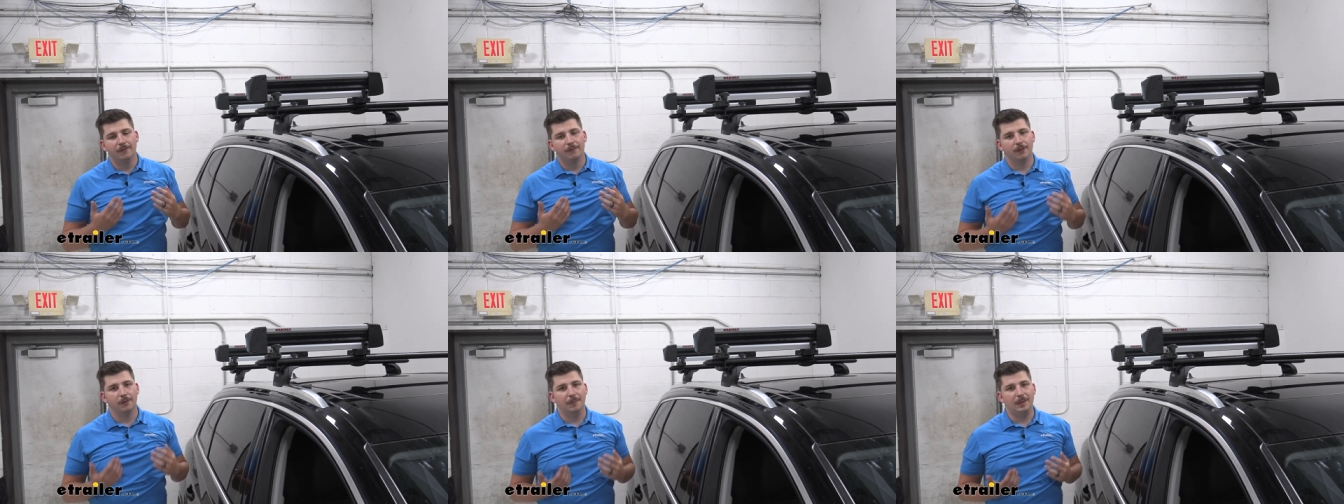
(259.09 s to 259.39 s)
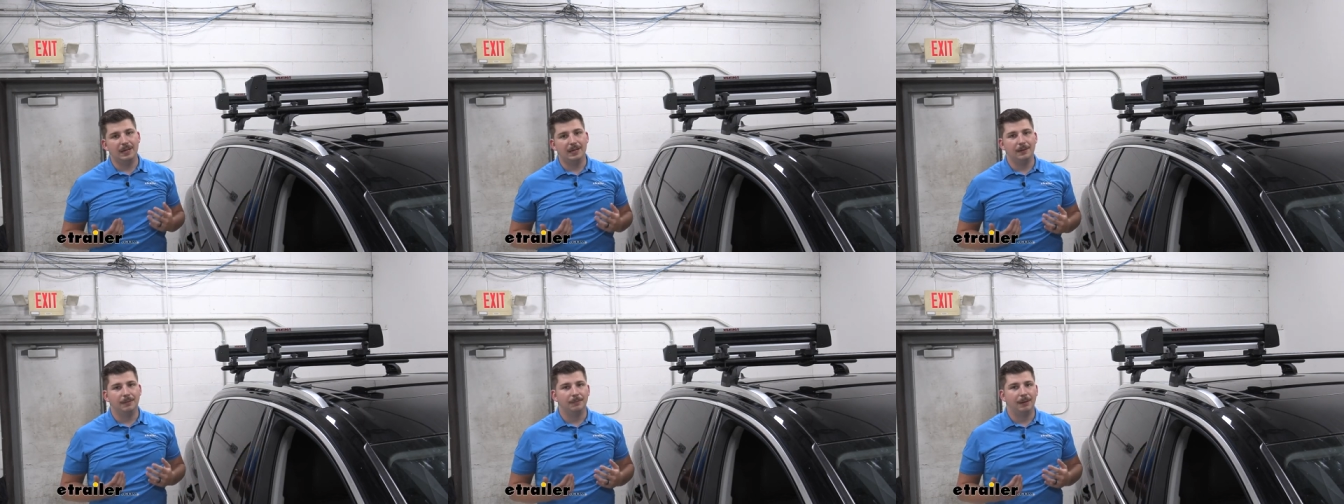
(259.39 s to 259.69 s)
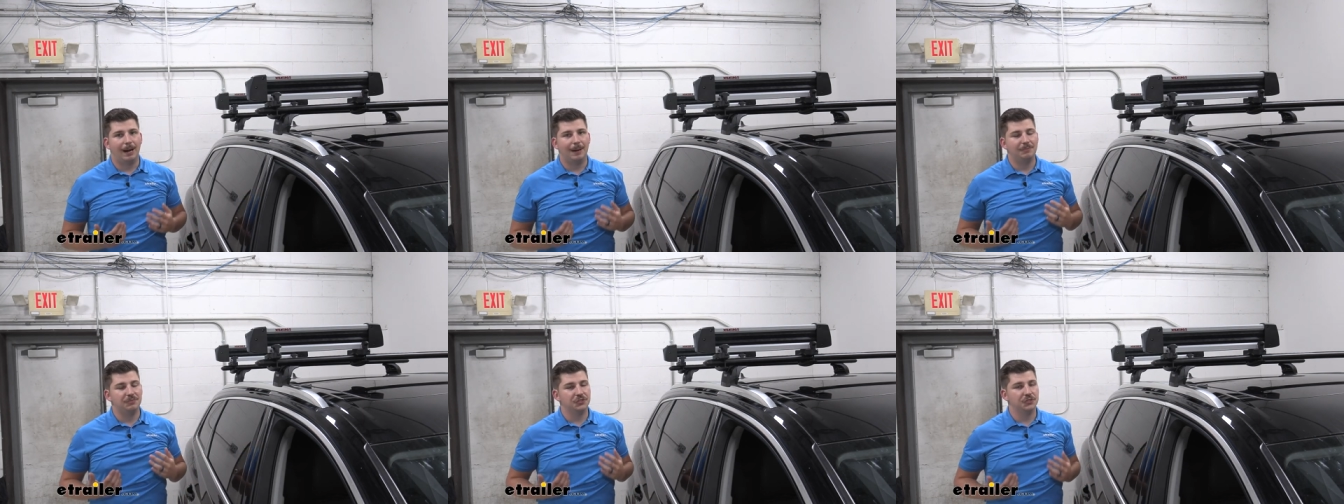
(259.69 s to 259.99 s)
For me,
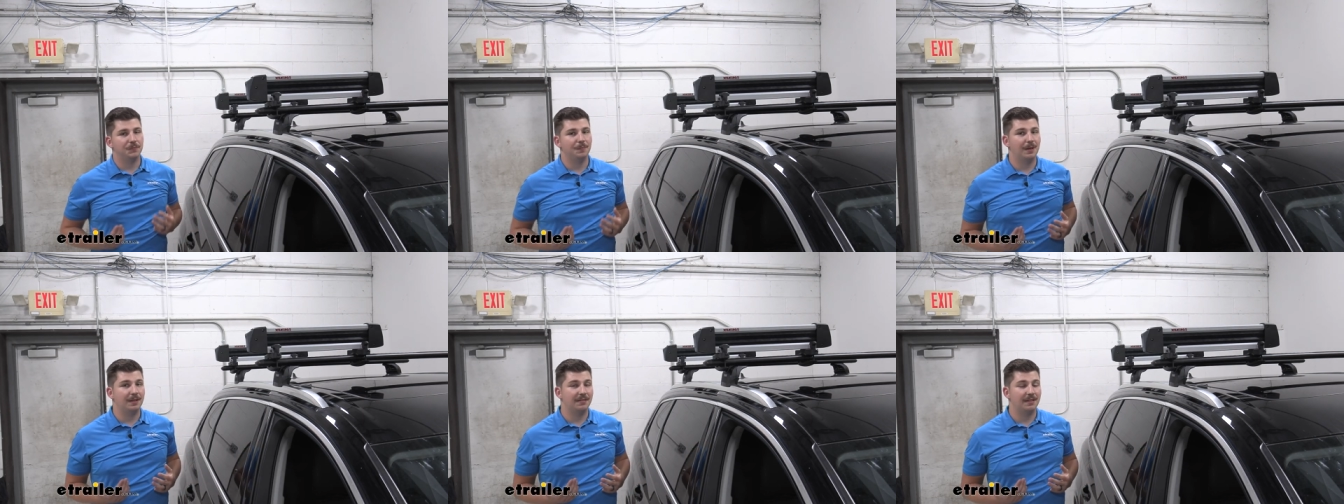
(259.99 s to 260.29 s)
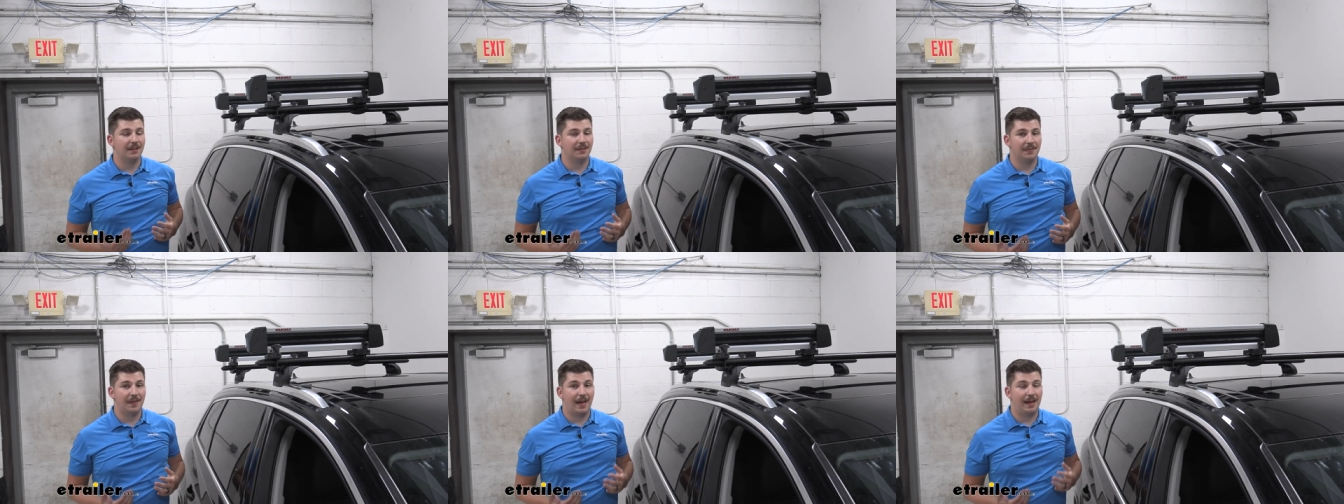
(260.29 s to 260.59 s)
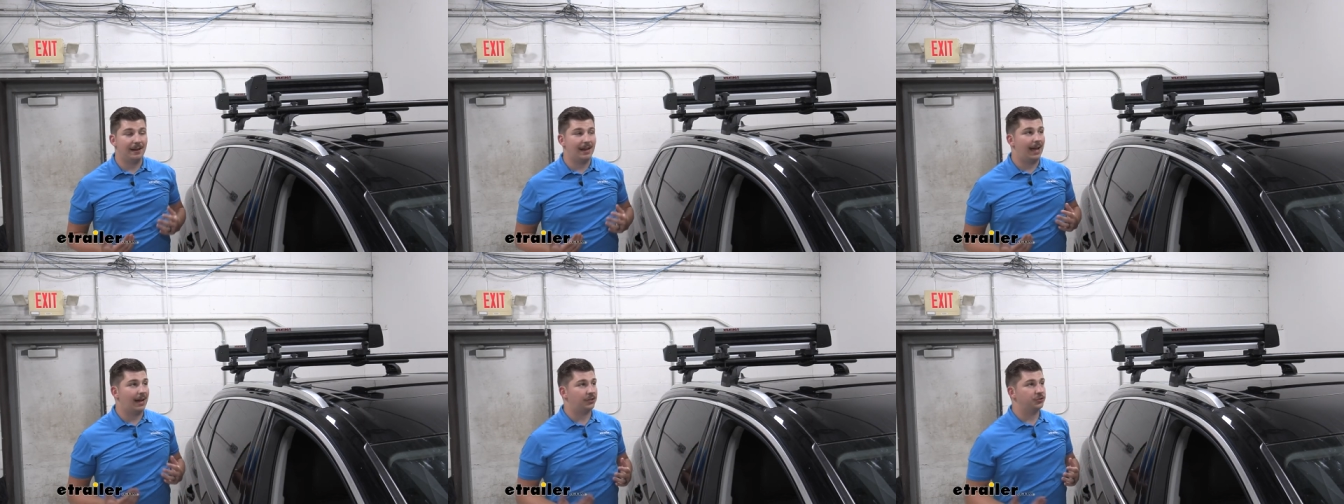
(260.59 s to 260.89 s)
I'm just missing
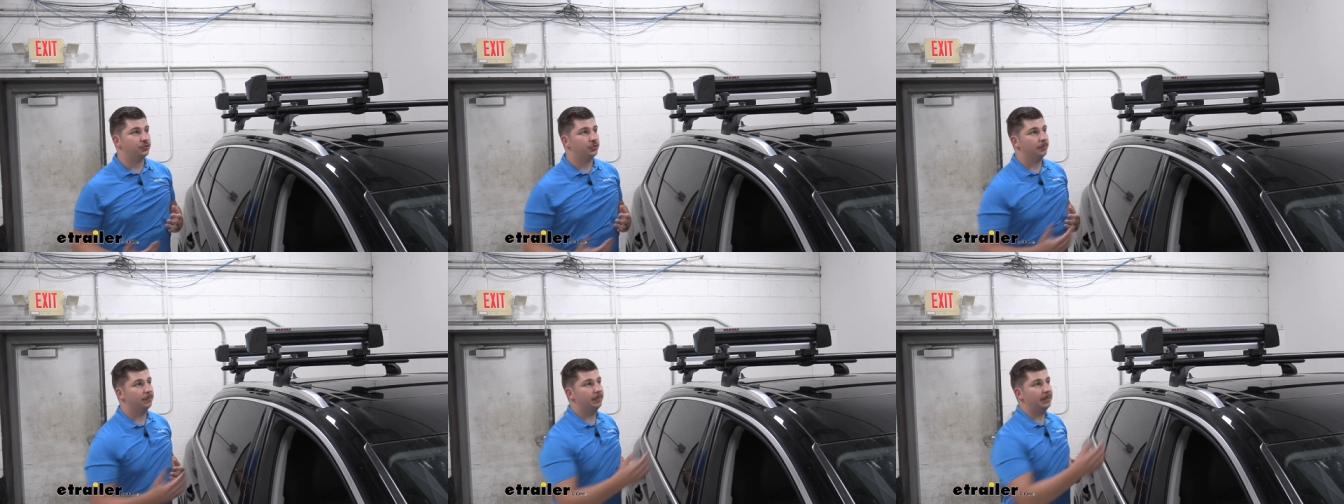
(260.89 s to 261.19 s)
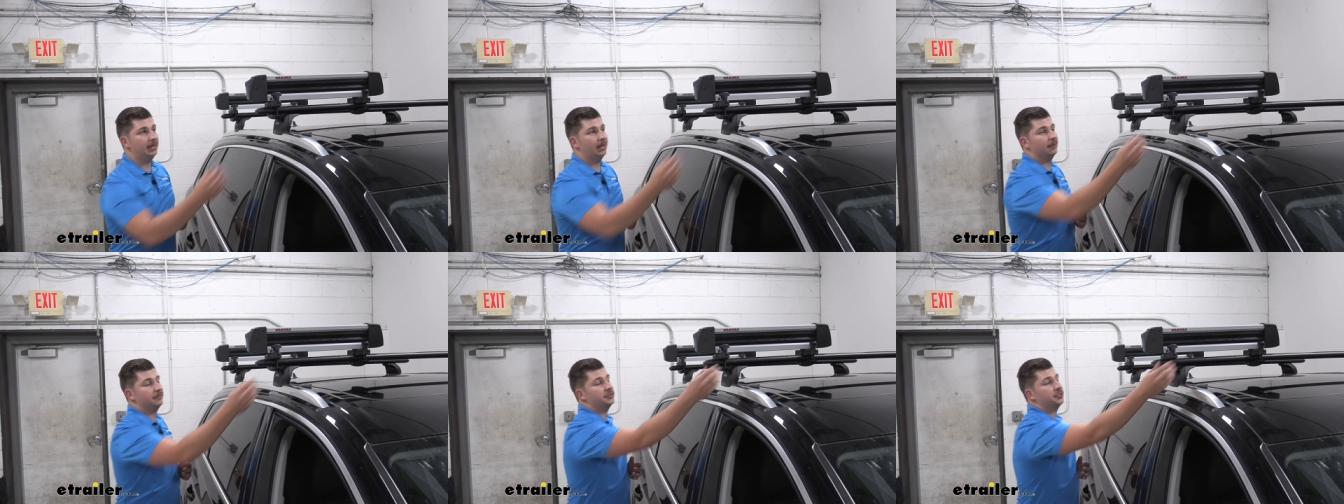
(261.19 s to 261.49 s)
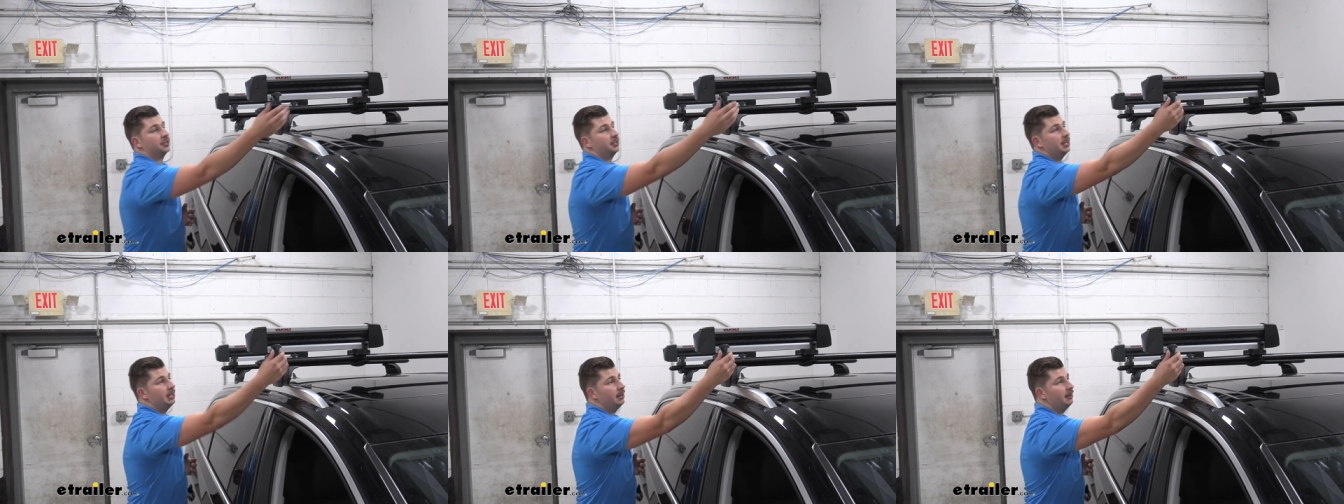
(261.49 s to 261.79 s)
that extra bit of
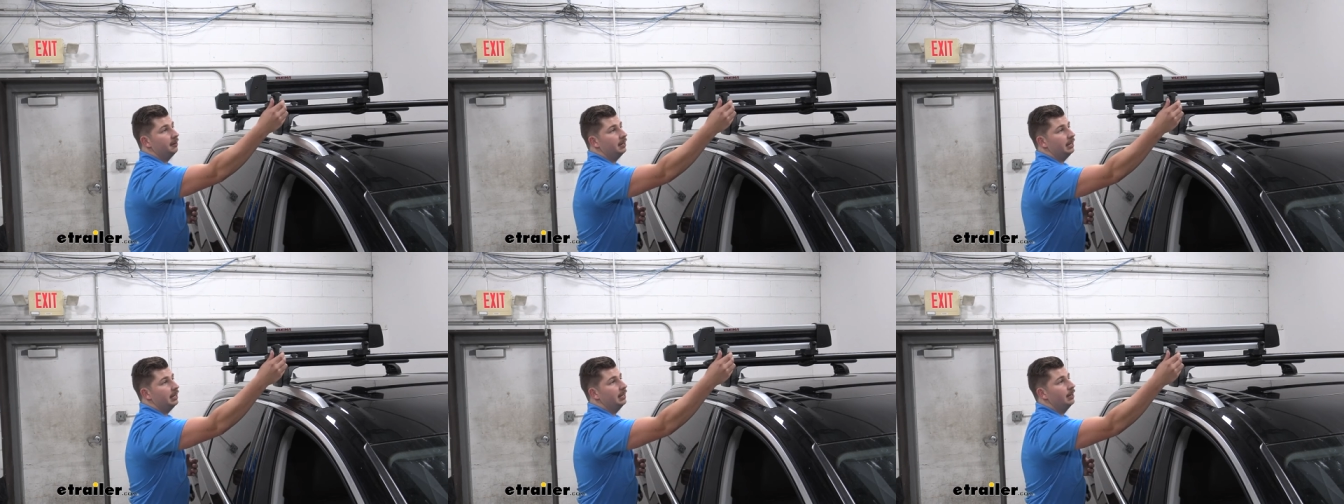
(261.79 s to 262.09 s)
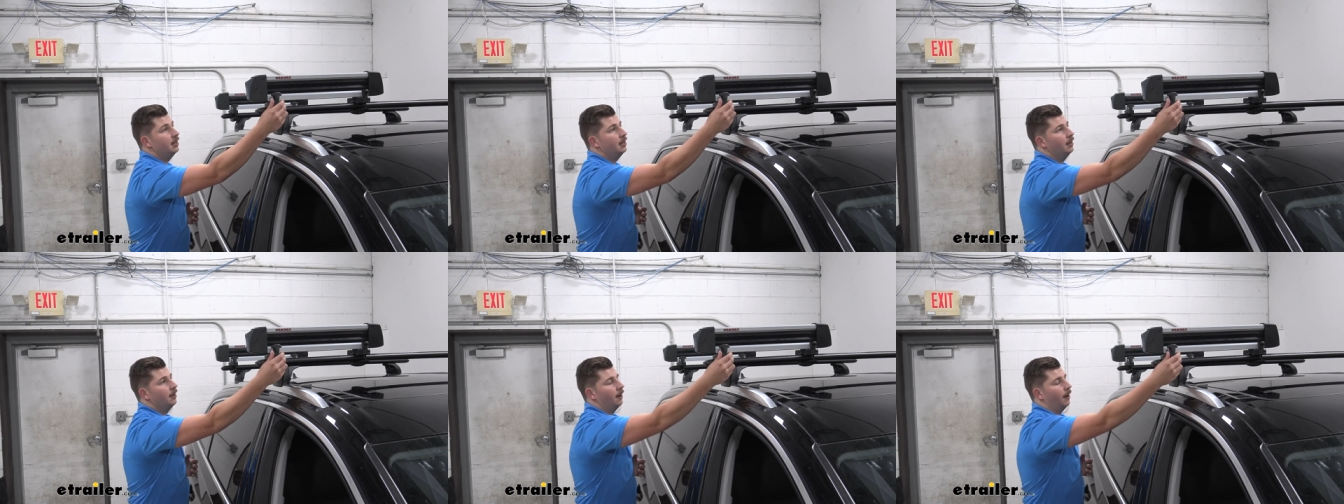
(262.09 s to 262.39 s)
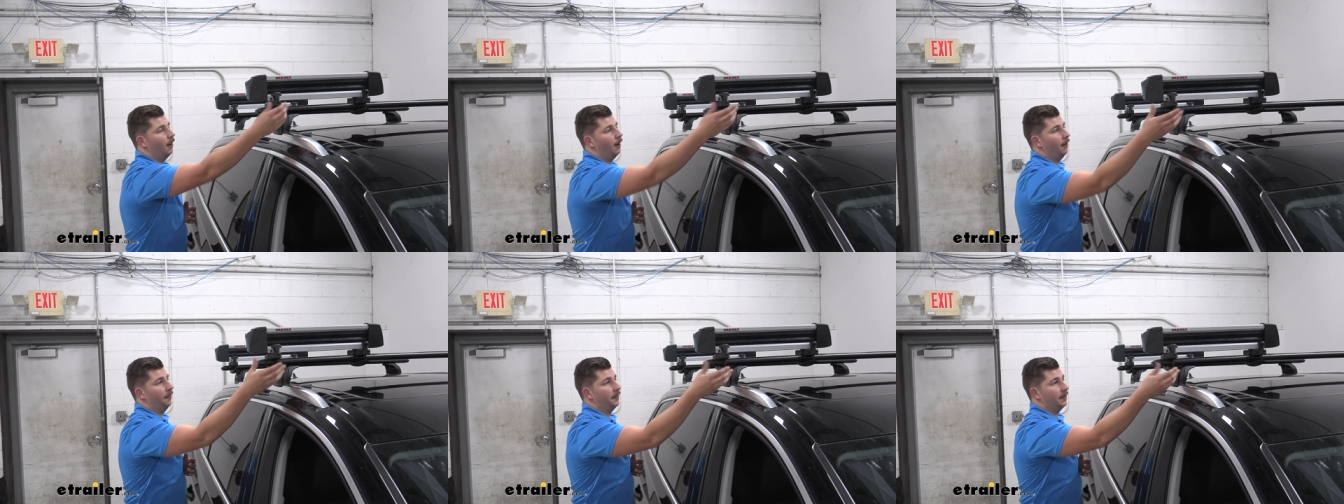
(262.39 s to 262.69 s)
security
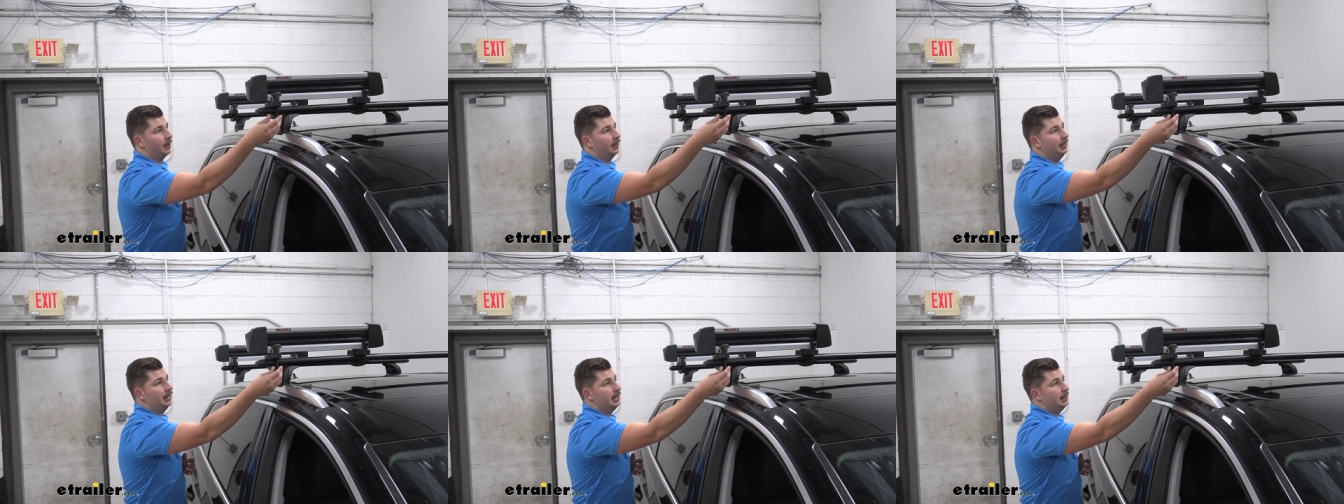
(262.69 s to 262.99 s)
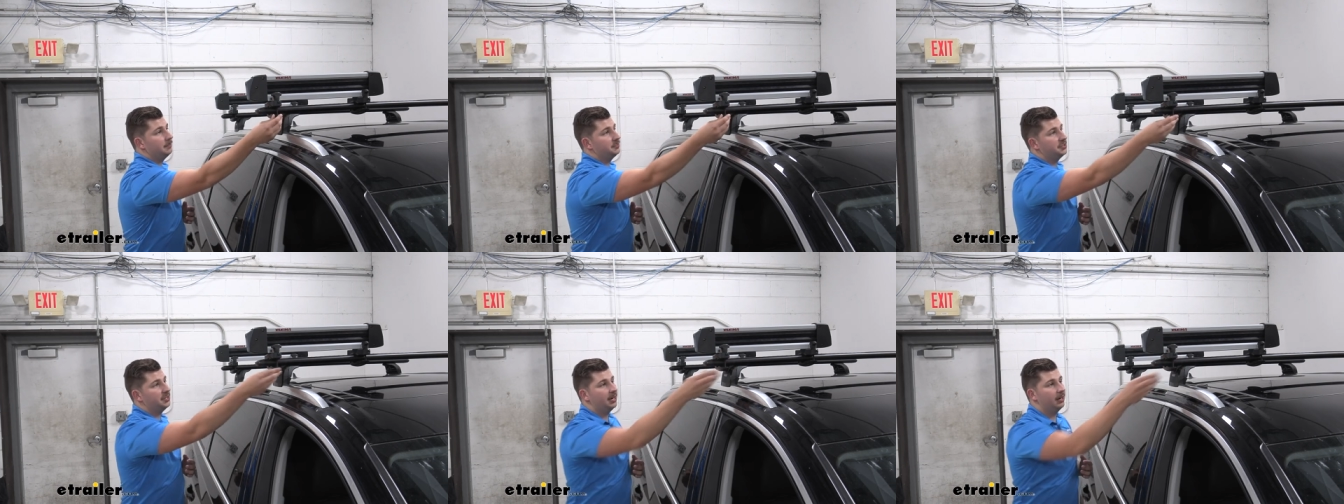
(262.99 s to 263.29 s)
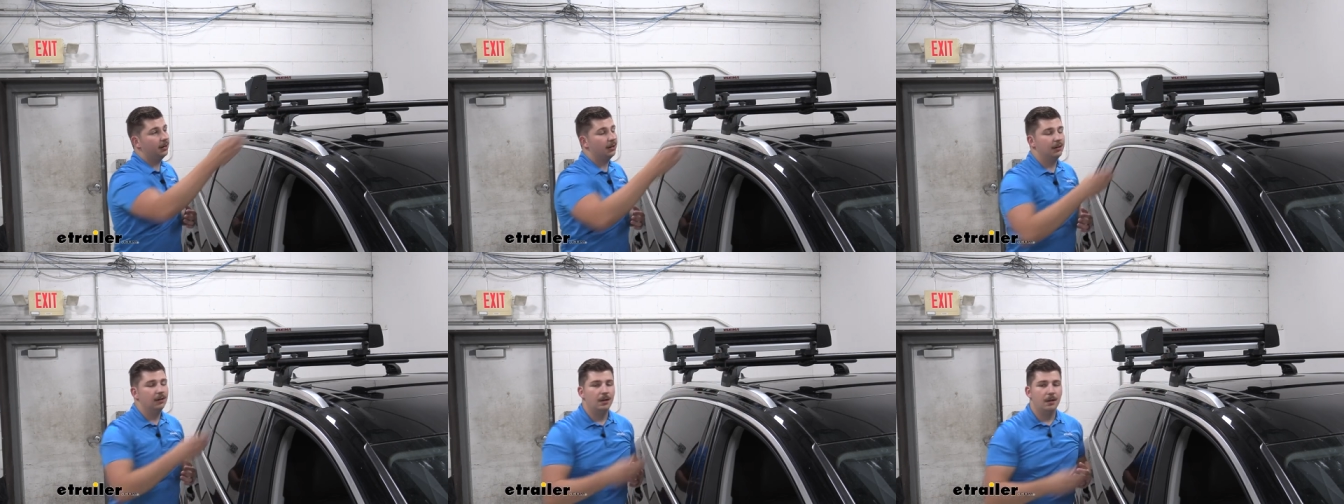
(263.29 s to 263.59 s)
on the clamps
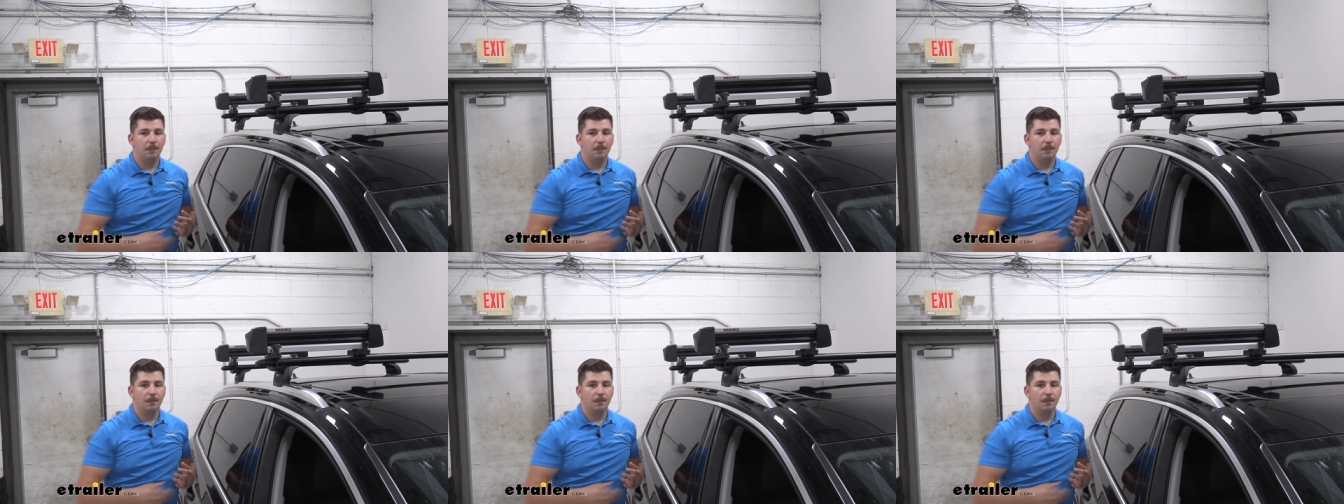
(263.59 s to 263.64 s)
here,